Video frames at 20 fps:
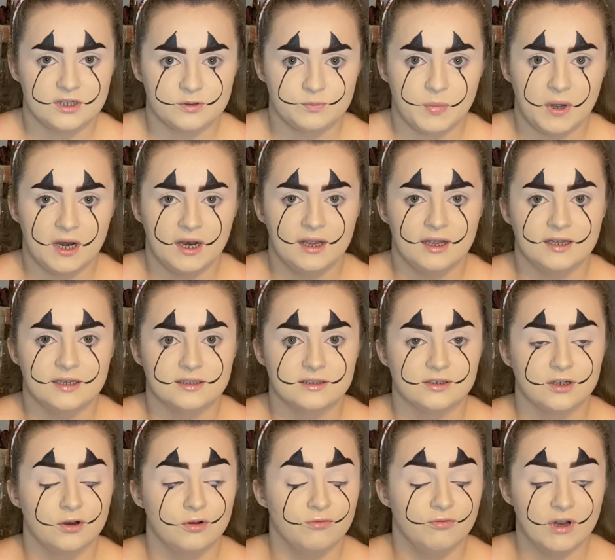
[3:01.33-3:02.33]
palette is
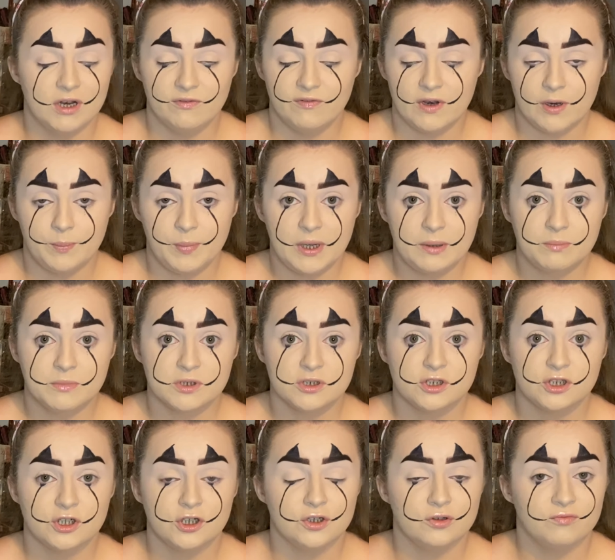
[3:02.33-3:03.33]
really
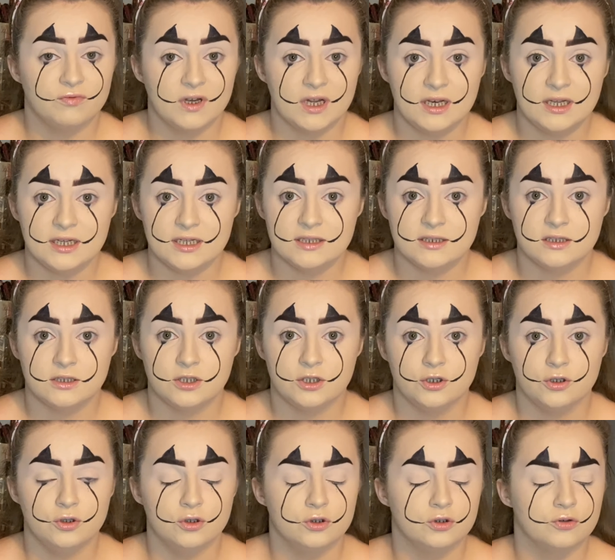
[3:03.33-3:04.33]
pigmented, really easy to
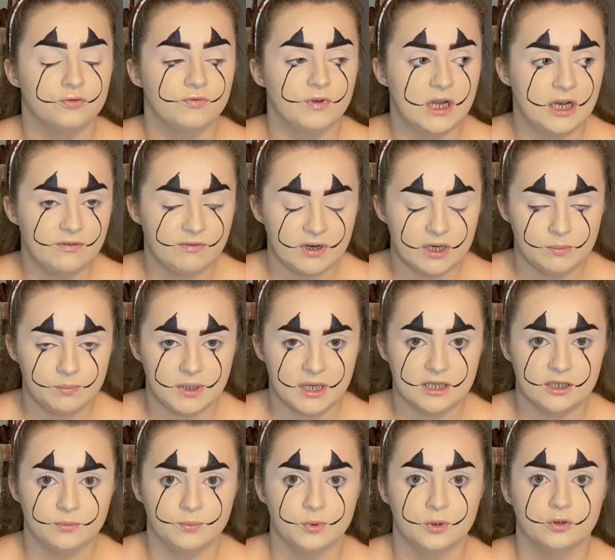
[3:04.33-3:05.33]
use, really
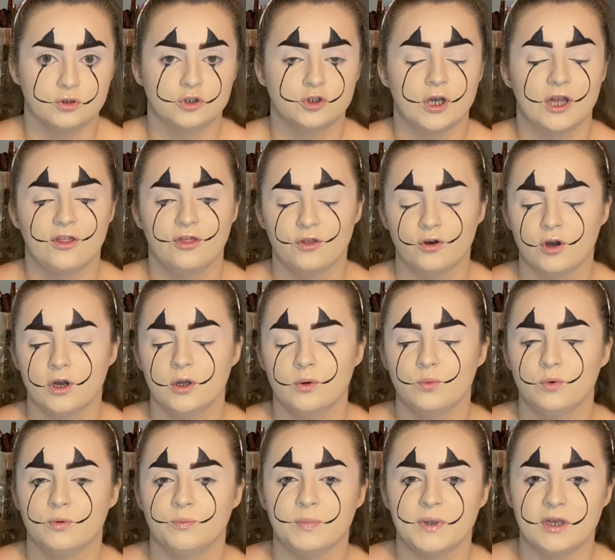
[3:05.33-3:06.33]
blendable, so I thought it
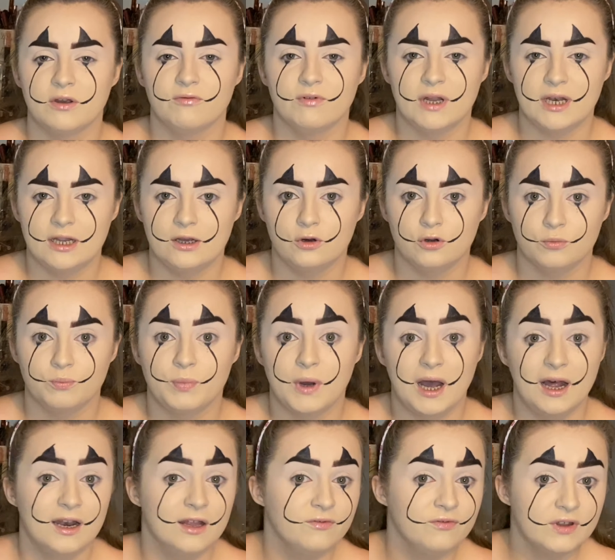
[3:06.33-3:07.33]
would be a really good
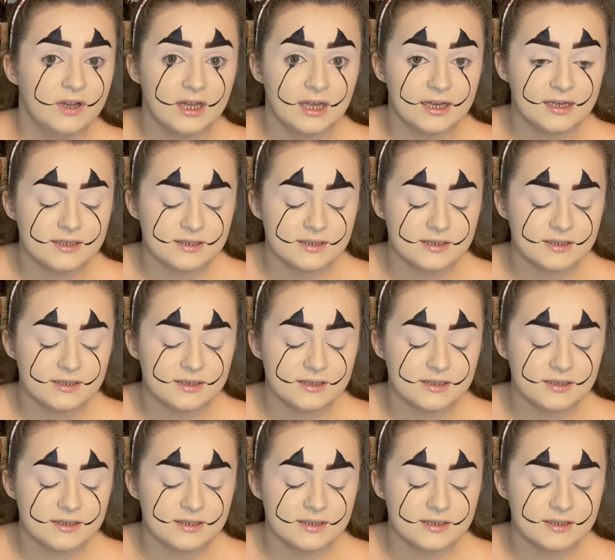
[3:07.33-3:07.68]
palette for this.